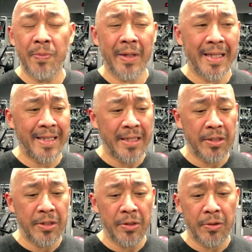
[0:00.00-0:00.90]
but I
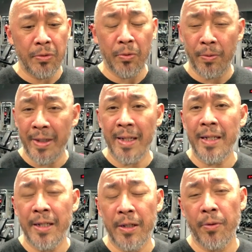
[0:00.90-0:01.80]
did do
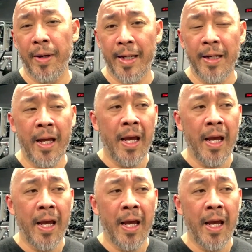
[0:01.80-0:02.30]
really great